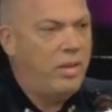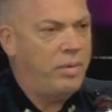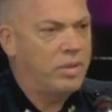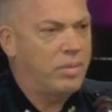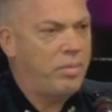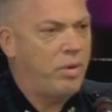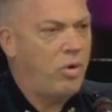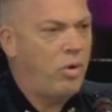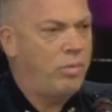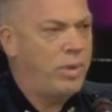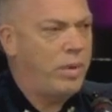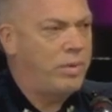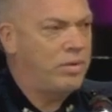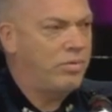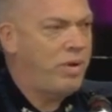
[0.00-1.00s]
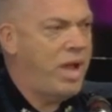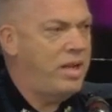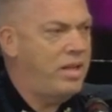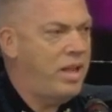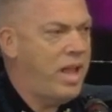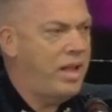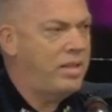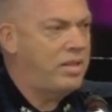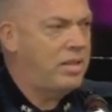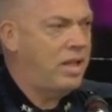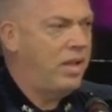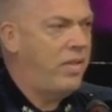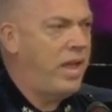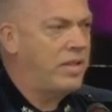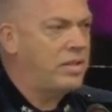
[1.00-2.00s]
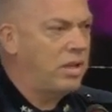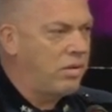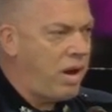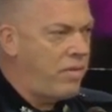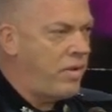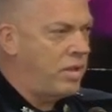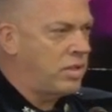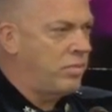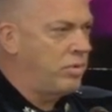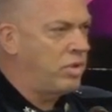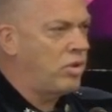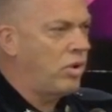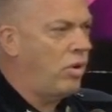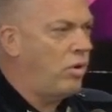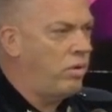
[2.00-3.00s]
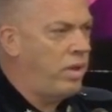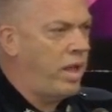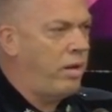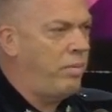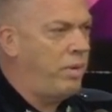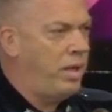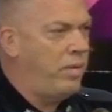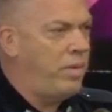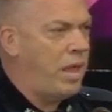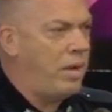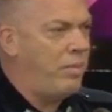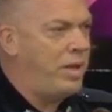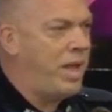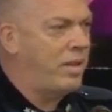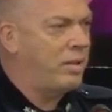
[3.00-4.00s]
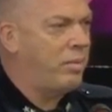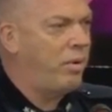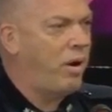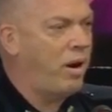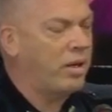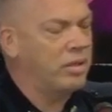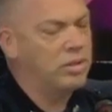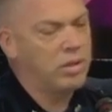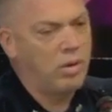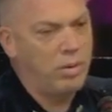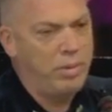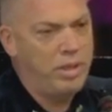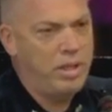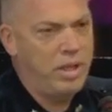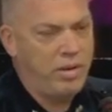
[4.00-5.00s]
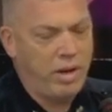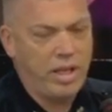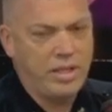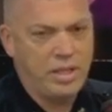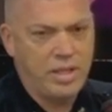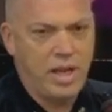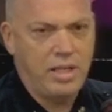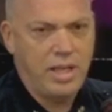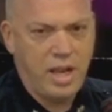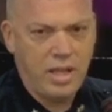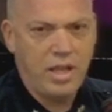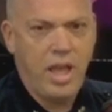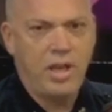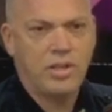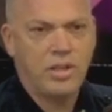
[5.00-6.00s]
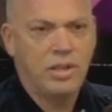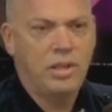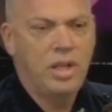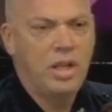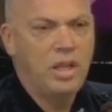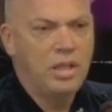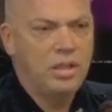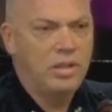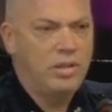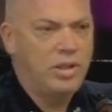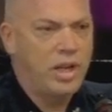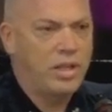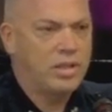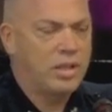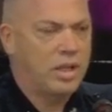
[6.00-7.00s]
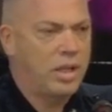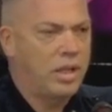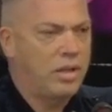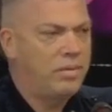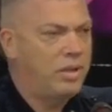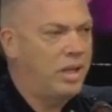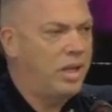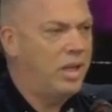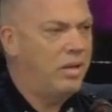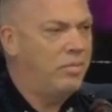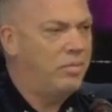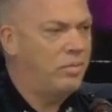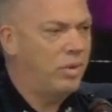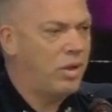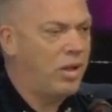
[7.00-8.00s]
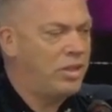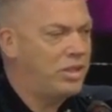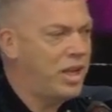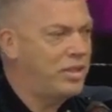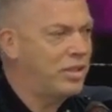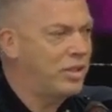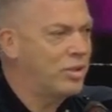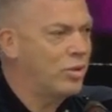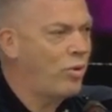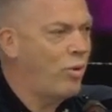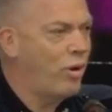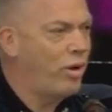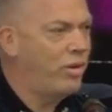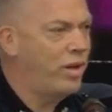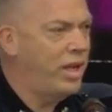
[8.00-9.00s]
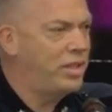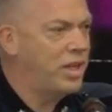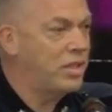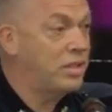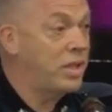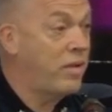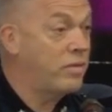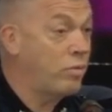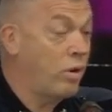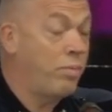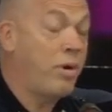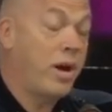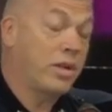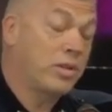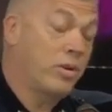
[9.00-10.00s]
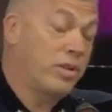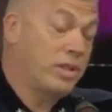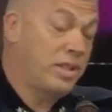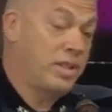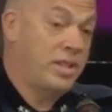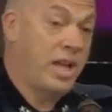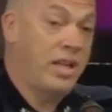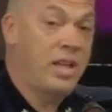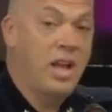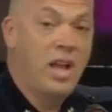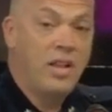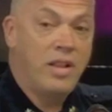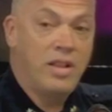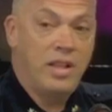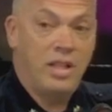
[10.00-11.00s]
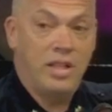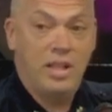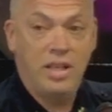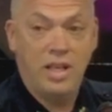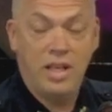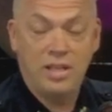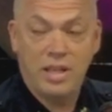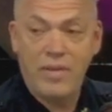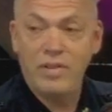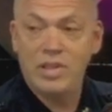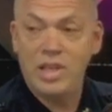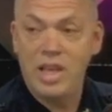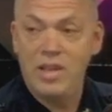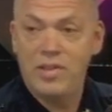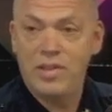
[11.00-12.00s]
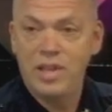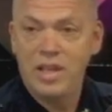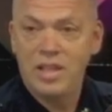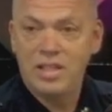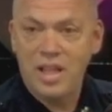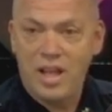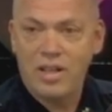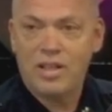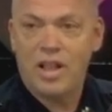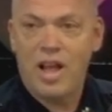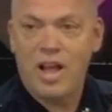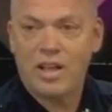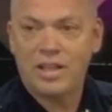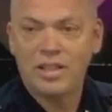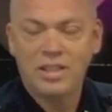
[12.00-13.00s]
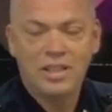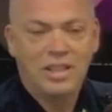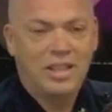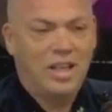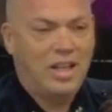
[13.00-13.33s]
there was a poem that was read, and that's engraved on some stone that'll be at the park. And so it'll be, as I said, a dedication to Jessica, call it Jessica's Corner at Justin Thomas Memorial Park. So as I said, the 17th, 10 o'clock,